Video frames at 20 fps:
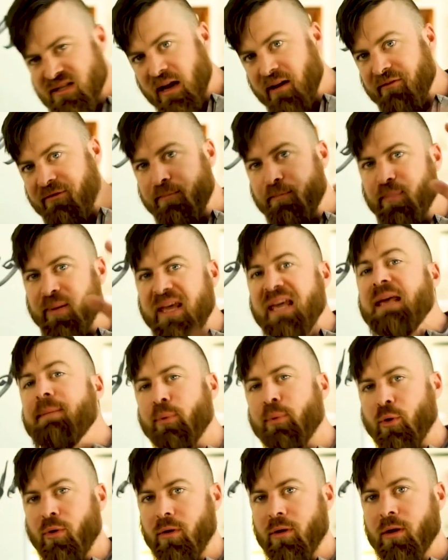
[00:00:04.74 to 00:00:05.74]
of
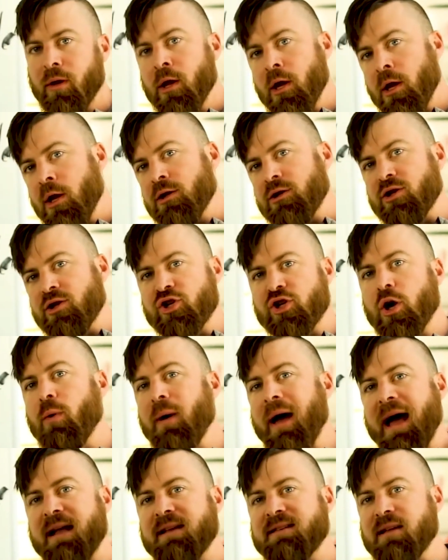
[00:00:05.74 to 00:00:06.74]
people to show
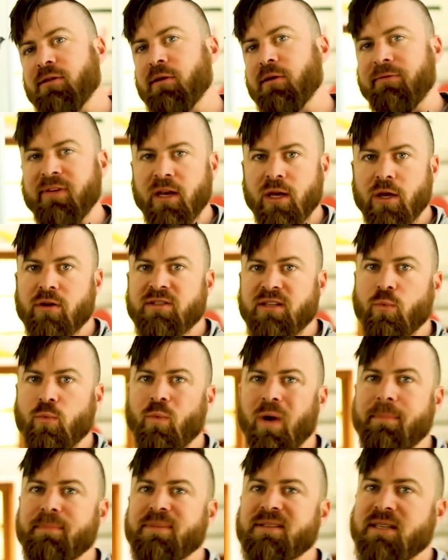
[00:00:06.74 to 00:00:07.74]
ads on their videos and
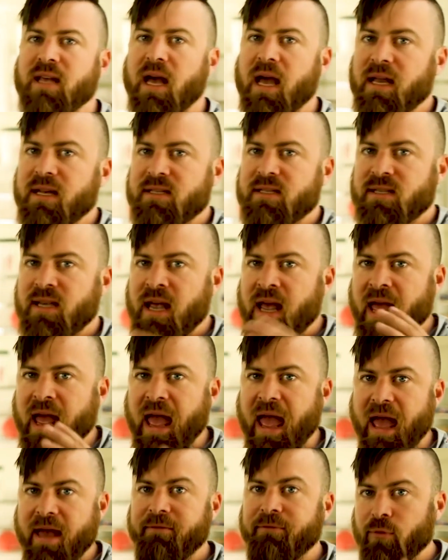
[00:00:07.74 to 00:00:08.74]
websites
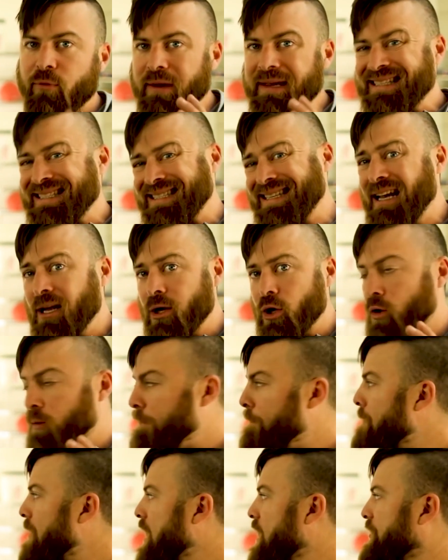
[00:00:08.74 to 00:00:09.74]
every single
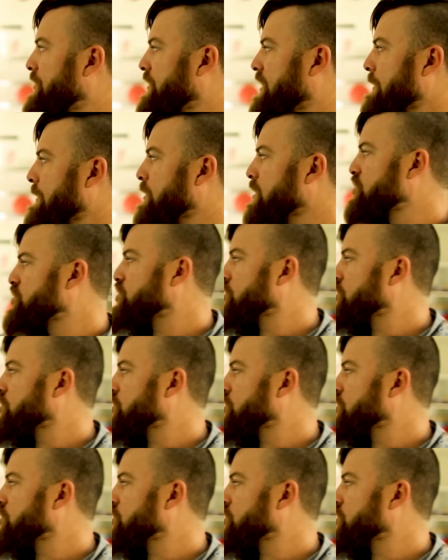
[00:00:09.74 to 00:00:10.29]
month. And I'm going to show